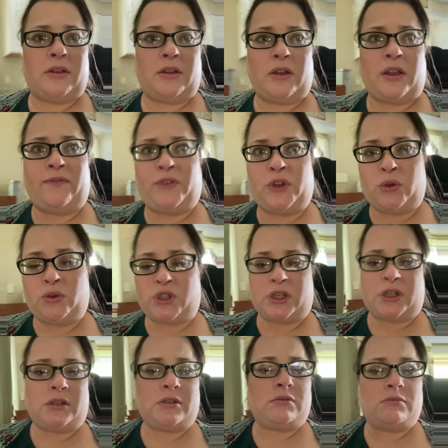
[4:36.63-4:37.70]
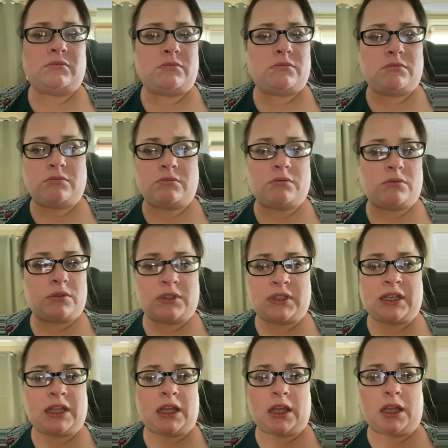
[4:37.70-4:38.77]
infusion
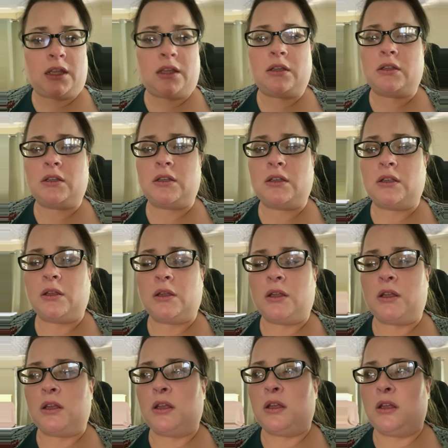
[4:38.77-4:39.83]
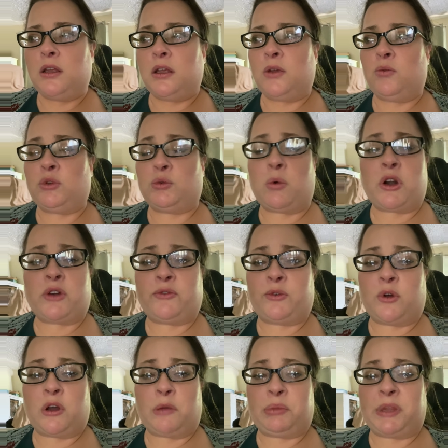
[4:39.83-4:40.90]
tea. It was
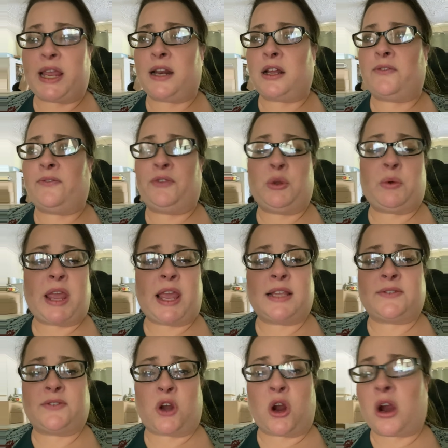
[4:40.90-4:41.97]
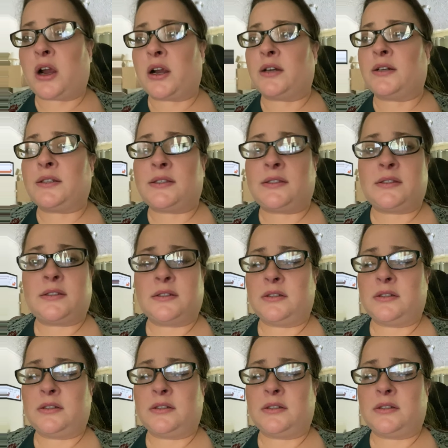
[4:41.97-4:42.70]
wonderful. I played a few hands of cards